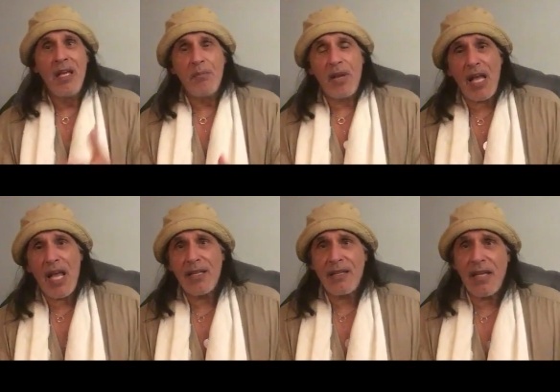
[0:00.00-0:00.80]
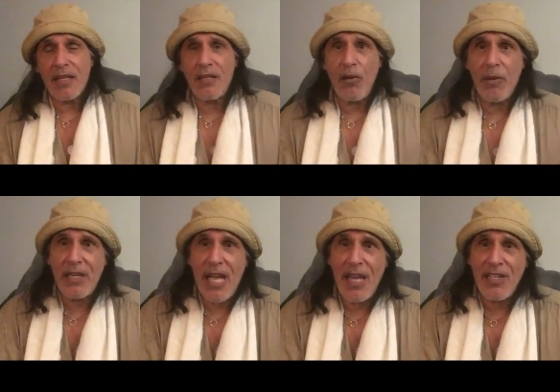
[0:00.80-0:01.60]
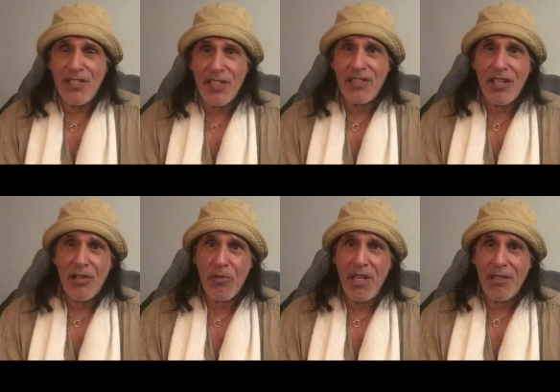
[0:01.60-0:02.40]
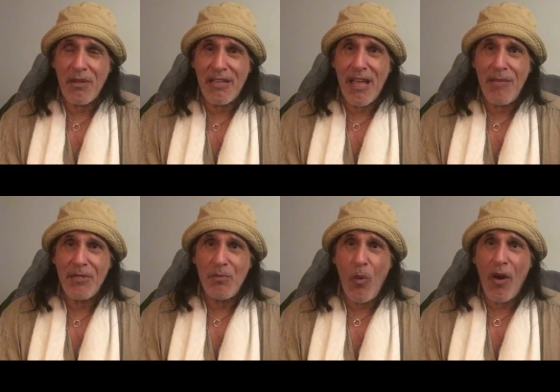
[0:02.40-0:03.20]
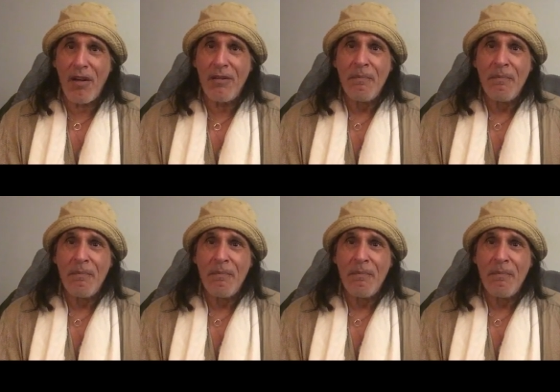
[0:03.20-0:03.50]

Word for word: but I had got to know my dad, he's 63, three times more.